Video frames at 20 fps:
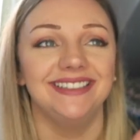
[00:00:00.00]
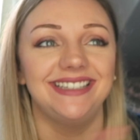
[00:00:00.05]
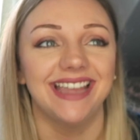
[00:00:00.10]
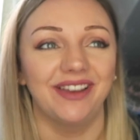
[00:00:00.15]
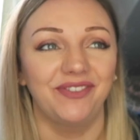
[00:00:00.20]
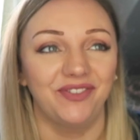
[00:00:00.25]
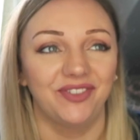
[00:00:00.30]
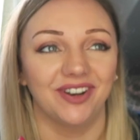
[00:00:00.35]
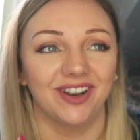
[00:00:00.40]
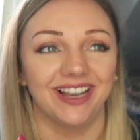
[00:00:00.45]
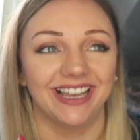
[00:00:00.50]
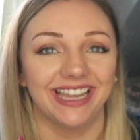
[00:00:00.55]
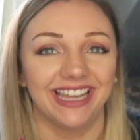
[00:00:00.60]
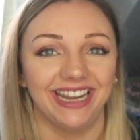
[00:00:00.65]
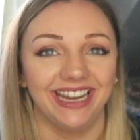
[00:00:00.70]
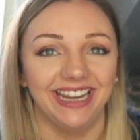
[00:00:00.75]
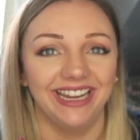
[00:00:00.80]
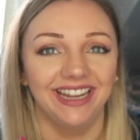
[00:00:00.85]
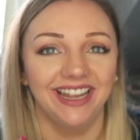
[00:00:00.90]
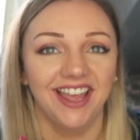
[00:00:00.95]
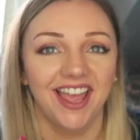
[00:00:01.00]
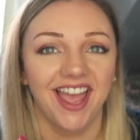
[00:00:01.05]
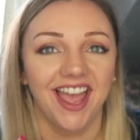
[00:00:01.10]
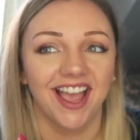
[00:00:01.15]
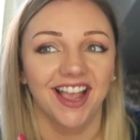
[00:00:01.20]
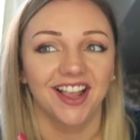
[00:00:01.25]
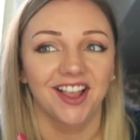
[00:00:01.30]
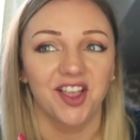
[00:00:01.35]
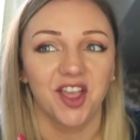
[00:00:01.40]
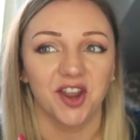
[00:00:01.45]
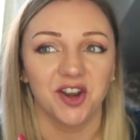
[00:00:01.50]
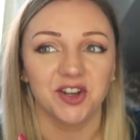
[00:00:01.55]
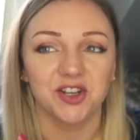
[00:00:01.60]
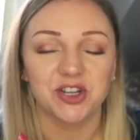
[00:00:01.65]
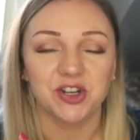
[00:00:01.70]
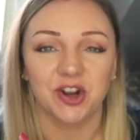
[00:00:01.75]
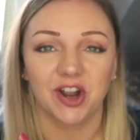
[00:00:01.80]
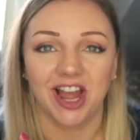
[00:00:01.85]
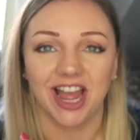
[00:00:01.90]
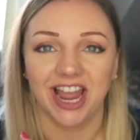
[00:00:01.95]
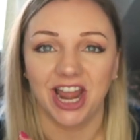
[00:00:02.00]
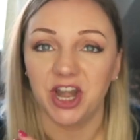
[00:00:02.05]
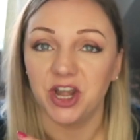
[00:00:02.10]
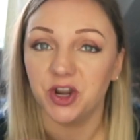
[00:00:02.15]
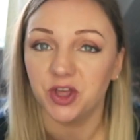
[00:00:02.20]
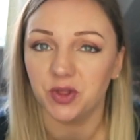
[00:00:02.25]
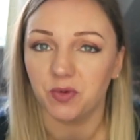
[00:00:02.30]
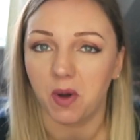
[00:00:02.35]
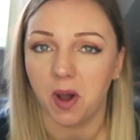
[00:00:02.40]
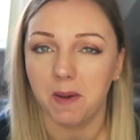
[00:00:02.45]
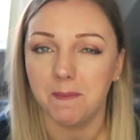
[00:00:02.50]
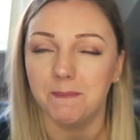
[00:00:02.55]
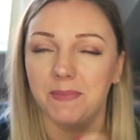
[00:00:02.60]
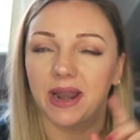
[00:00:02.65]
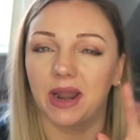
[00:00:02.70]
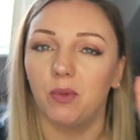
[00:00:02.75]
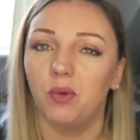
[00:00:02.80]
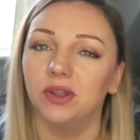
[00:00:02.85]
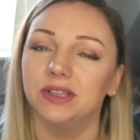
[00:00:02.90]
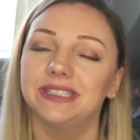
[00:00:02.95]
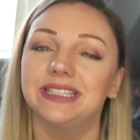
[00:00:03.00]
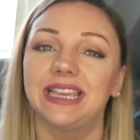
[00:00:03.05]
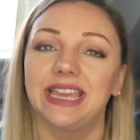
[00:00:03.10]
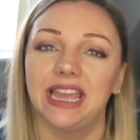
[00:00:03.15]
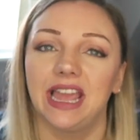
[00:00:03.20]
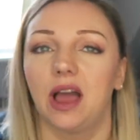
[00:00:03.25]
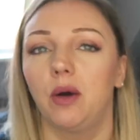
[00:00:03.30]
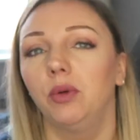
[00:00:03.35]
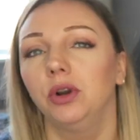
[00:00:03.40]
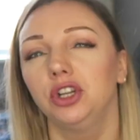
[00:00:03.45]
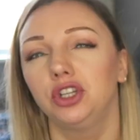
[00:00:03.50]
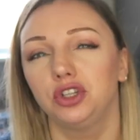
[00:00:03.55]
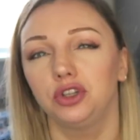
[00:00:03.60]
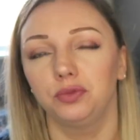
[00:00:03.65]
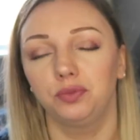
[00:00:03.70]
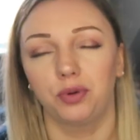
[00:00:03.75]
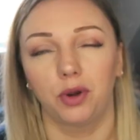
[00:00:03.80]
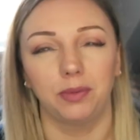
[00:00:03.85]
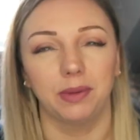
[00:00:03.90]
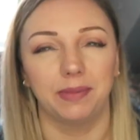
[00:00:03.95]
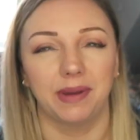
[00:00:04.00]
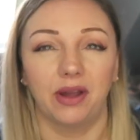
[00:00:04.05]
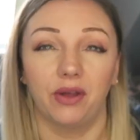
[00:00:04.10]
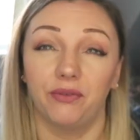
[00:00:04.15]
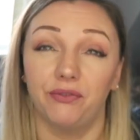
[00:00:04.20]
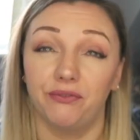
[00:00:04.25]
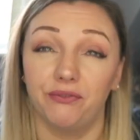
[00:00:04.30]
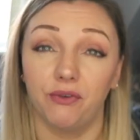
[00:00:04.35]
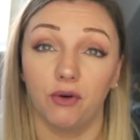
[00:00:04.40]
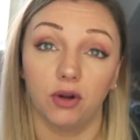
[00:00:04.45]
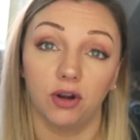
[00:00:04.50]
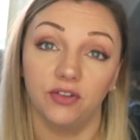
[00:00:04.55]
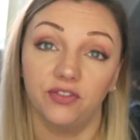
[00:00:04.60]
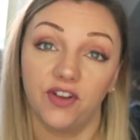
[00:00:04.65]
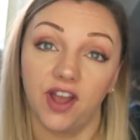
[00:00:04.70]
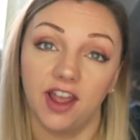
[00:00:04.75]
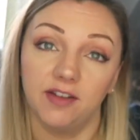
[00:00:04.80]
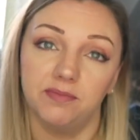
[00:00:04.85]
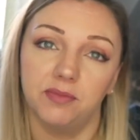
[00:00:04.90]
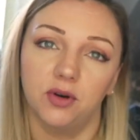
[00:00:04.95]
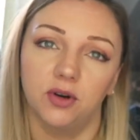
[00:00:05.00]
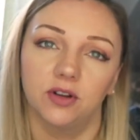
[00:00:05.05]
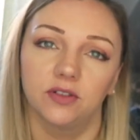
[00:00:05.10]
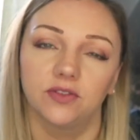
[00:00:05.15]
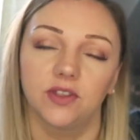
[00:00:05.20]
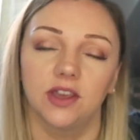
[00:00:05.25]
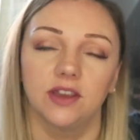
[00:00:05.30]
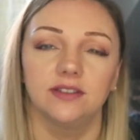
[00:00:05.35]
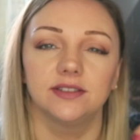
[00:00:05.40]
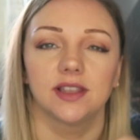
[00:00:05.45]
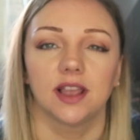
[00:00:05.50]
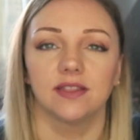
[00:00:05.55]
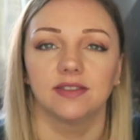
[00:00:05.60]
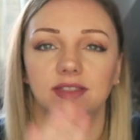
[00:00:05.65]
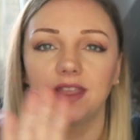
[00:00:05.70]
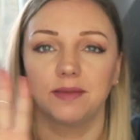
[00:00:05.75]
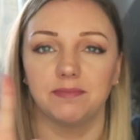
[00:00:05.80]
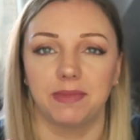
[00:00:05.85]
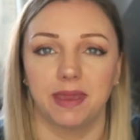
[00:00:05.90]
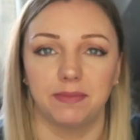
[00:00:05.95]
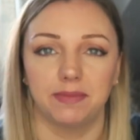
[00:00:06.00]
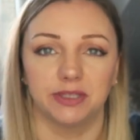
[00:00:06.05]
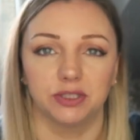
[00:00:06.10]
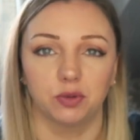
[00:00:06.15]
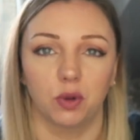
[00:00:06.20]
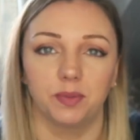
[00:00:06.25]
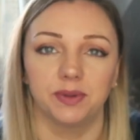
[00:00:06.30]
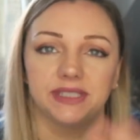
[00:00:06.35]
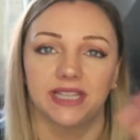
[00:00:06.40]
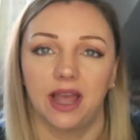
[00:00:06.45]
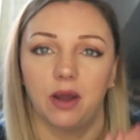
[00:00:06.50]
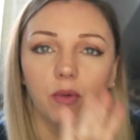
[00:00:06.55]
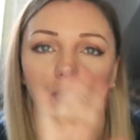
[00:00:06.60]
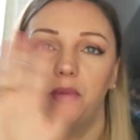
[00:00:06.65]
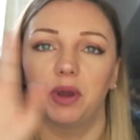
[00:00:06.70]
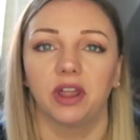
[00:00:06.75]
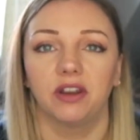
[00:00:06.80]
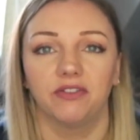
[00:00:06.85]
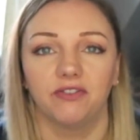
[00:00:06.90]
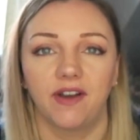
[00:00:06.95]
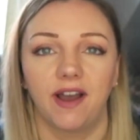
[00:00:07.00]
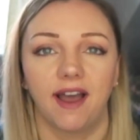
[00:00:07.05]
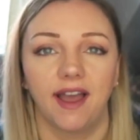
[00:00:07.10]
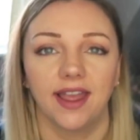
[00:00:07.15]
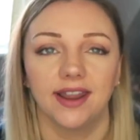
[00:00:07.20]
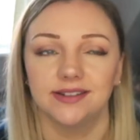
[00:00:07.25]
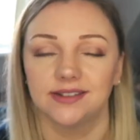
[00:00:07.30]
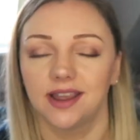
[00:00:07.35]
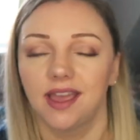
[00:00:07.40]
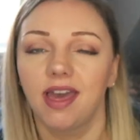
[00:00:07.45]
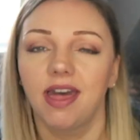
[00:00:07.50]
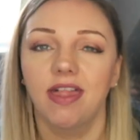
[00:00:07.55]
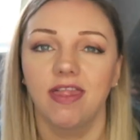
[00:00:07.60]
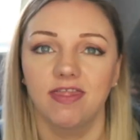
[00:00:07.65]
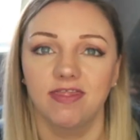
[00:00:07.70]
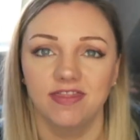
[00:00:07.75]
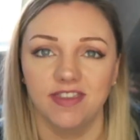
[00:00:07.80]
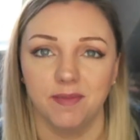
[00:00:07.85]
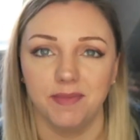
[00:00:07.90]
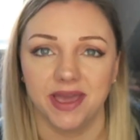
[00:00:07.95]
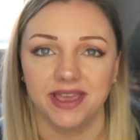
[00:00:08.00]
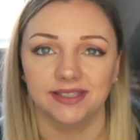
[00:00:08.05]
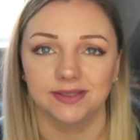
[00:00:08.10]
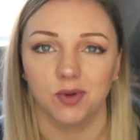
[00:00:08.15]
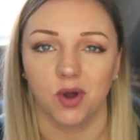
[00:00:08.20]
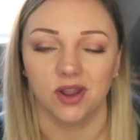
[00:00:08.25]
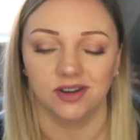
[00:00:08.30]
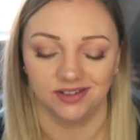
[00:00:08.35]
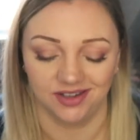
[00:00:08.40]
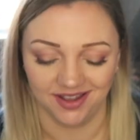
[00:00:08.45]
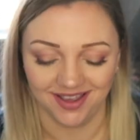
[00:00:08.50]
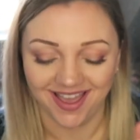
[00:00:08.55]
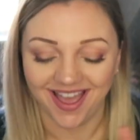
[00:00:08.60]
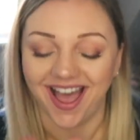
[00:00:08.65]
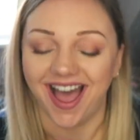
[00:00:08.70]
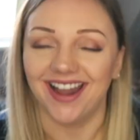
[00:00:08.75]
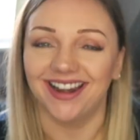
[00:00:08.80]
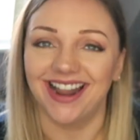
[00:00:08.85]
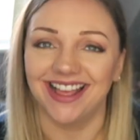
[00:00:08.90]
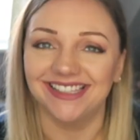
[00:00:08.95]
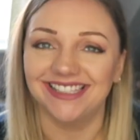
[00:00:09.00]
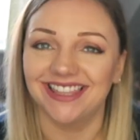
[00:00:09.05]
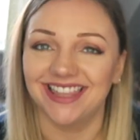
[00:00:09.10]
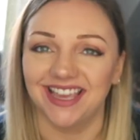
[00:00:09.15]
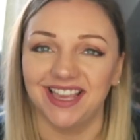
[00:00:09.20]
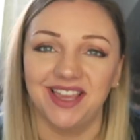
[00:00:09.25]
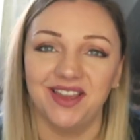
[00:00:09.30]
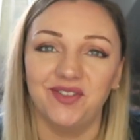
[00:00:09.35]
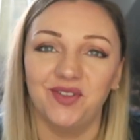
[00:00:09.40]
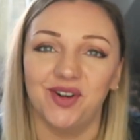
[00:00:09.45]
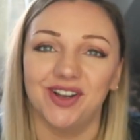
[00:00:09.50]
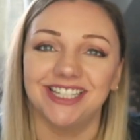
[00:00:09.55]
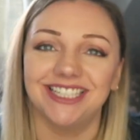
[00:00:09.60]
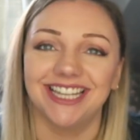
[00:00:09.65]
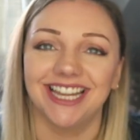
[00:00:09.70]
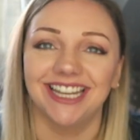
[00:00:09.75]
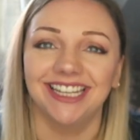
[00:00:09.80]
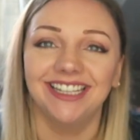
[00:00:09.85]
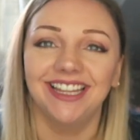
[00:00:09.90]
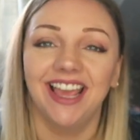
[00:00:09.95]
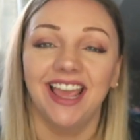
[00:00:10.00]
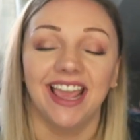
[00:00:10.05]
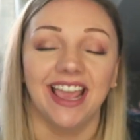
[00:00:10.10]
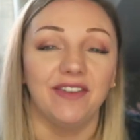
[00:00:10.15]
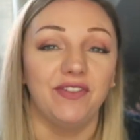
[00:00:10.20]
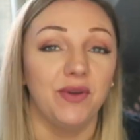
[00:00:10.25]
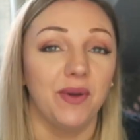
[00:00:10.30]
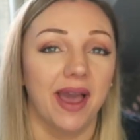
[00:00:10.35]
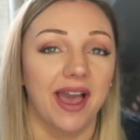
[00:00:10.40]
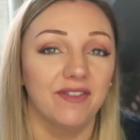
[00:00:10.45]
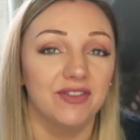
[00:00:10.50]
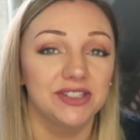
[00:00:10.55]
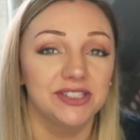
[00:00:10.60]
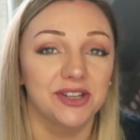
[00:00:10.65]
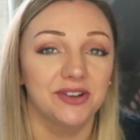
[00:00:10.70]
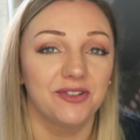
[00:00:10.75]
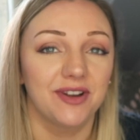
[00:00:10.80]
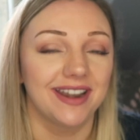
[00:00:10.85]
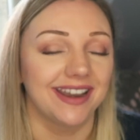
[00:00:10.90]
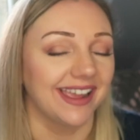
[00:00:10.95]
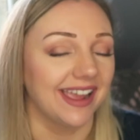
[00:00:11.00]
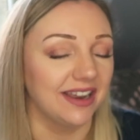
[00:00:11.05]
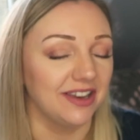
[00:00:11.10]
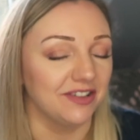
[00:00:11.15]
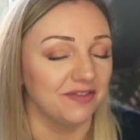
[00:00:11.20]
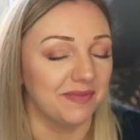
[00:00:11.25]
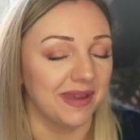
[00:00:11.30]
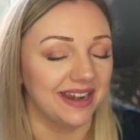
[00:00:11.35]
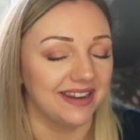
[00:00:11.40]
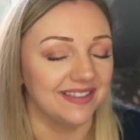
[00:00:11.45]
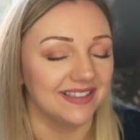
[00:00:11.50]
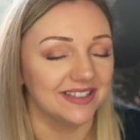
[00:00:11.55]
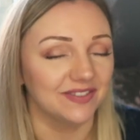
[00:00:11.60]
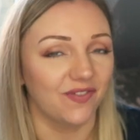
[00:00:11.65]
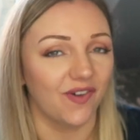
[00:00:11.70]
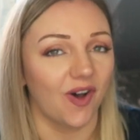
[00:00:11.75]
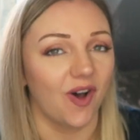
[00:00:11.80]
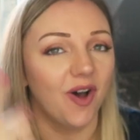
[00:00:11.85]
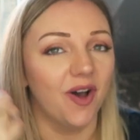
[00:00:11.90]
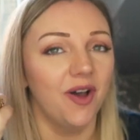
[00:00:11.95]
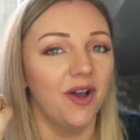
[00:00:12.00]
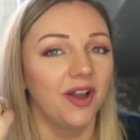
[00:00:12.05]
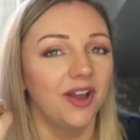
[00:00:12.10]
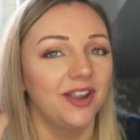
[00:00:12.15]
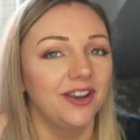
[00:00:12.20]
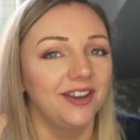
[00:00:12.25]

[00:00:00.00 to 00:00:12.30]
definitely gonna try another one, but I want to do probably about 4 or 5 more of those and then maybe swap it out when we're gonna find the best one. I'd like to thank you for watching. If you haven't already and you've made it this far,